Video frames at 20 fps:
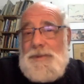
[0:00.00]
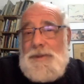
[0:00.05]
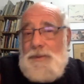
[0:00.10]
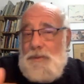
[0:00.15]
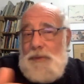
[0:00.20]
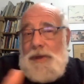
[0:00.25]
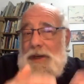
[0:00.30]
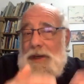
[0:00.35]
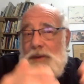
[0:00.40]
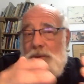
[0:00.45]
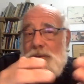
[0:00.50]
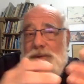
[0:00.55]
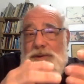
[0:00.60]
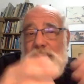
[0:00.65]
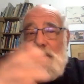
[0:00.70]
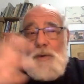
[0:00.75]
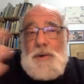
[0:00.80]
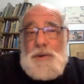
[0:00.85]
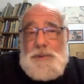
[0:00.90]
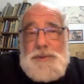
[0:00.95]
really with
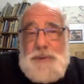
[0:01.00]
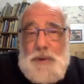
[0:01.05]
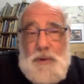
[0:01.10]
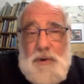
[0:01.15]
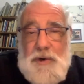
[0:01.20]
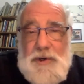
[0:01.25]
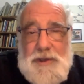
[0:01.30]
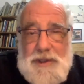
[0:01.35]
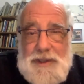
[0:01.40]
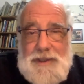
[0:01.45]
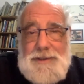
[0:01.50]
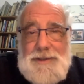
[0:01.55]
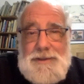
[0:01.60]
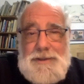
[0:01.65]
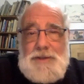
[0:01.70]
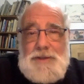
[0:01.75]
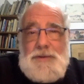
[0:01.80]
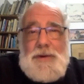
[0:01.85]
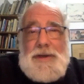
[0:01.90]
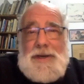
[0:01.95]
no authority. The
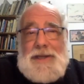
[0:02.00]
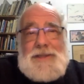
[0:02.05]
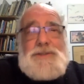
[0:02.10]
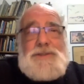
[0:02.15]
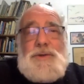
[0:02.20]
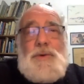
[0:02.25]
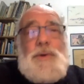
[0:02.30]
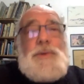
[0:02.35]
UN has no